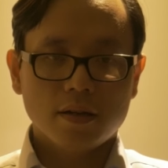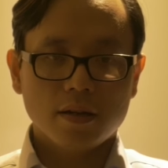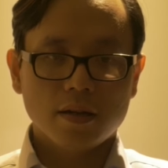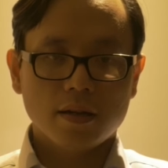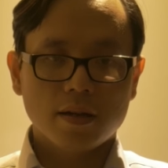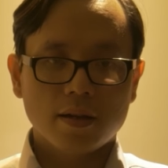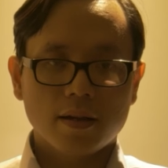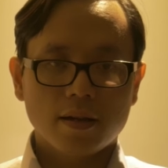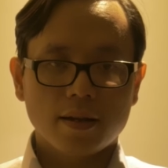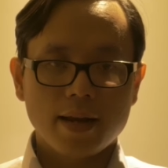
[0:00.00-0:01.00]

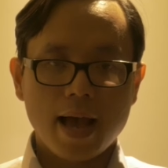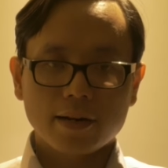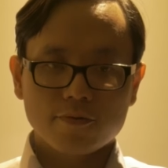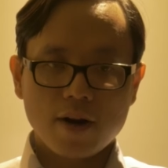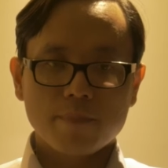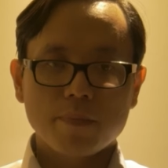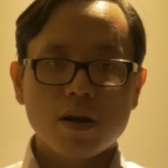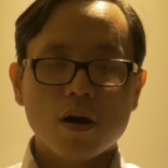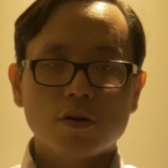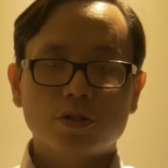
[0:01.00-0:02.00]
That graph
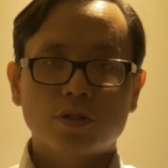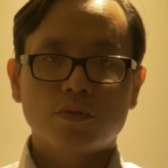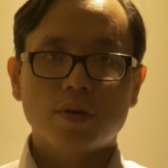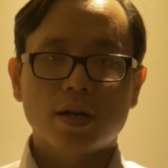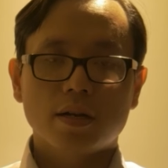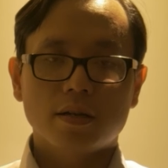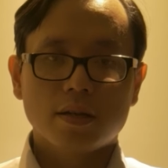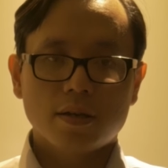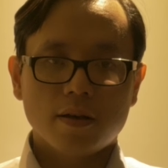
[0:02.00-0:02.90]
belongs to the